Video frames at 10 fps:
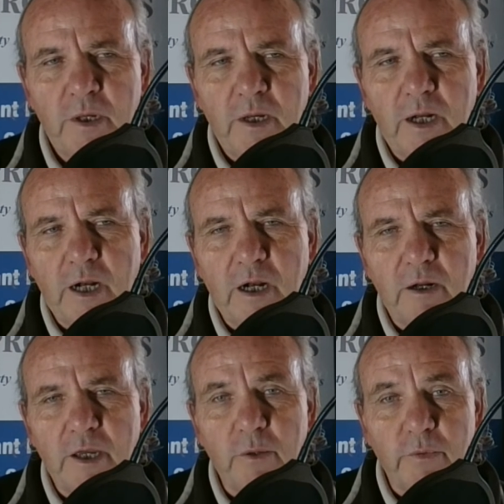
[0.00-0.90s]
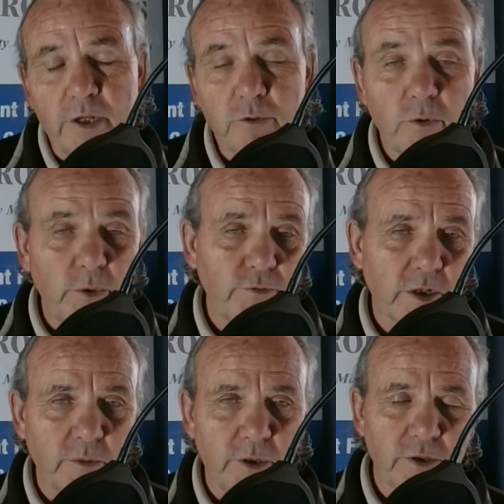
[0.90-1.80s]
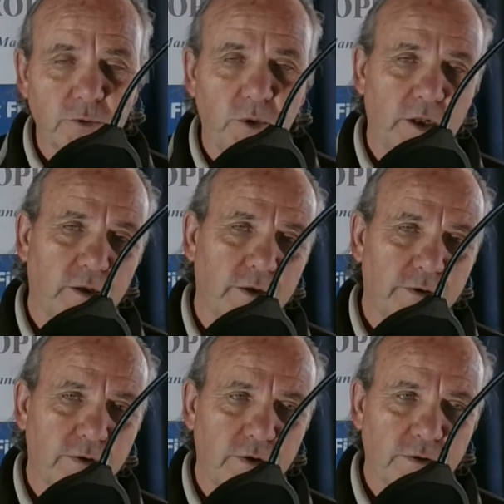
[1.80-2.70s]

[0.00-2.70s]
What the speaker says: And that's what we recommend as well is